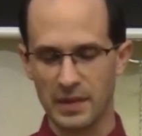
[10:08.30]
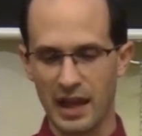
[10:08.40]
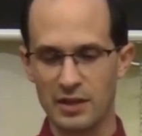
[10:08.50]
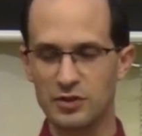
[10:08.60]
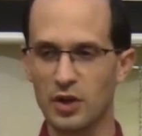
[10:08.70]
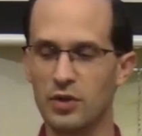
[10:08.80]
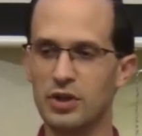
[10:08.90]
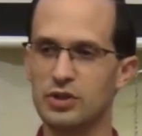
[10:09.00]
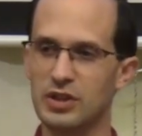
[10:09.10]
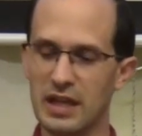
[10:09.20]
And so
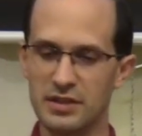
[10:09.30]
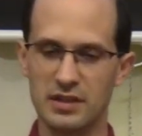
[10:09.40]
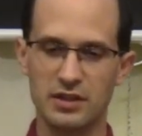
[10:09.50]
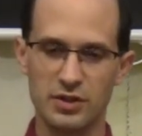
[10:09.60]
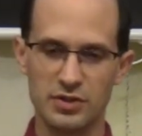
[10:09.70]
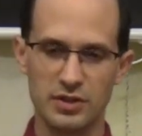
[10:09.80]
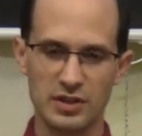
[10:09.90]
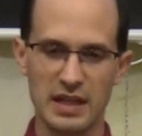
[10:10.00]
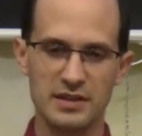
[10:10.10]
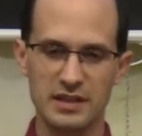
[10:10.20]
there's a
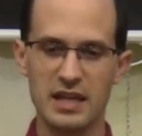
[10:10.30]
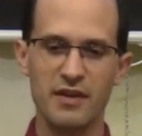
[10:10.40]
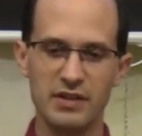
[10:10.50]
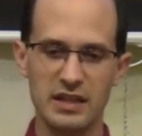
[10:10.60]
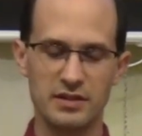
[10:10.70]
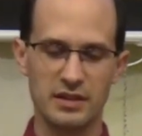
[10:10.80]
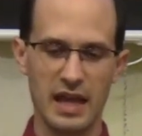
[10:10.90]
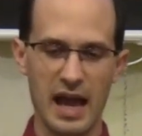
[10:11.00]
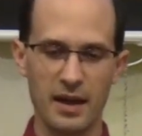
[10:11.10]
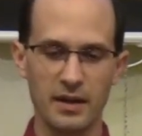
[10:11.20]
sensitivity to
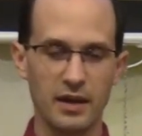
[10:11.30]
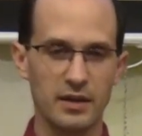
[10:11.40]
that